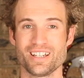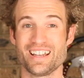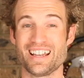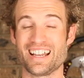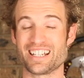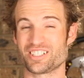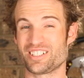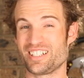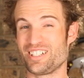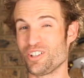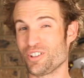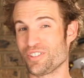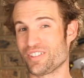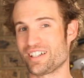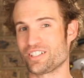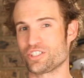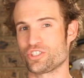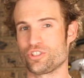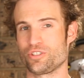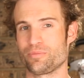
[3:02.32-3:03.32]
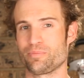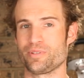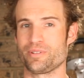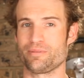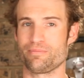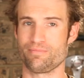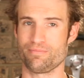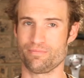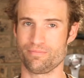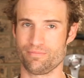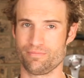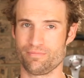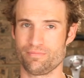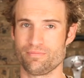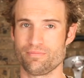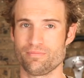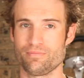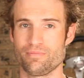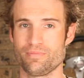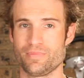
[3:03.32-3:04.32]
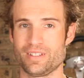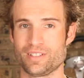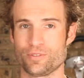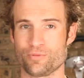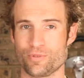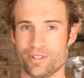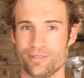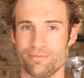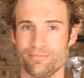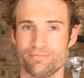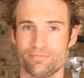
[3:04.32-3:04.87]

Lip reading: Actually, not that shot, but this one.